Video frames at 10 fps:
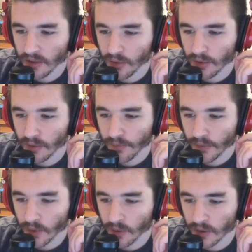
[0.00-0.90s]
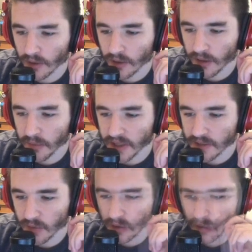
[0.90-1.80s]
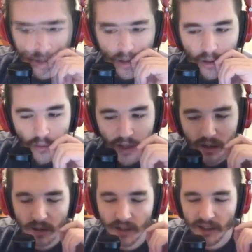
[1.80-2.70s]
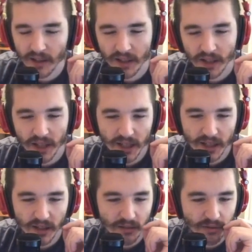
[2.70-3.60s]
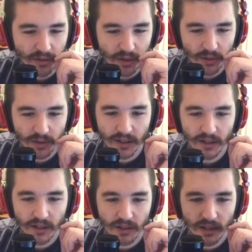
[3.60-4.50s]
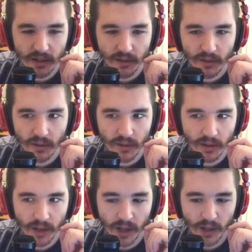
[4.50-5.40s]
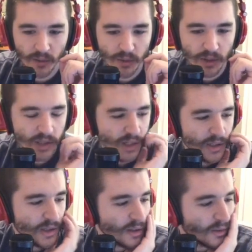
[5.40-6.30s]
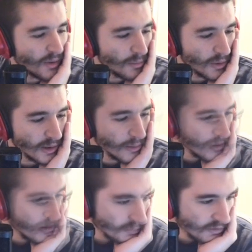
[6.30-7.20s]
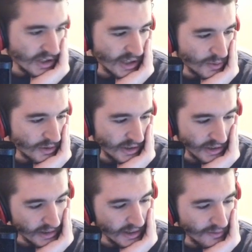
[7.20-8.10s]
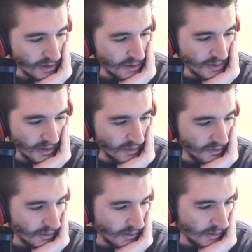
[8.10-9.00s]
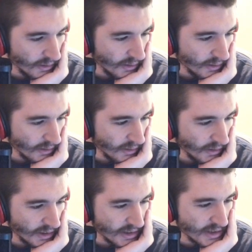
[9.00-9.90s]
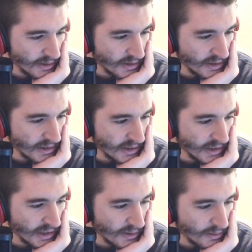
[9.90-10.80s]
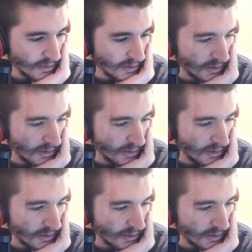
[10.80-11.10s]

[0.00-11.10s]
Duel. Or Commencement. We got healing added in for the utility now, and we changed the weapon a little bit. Thanks, Ray just never goes off, dude. His secret's terrible.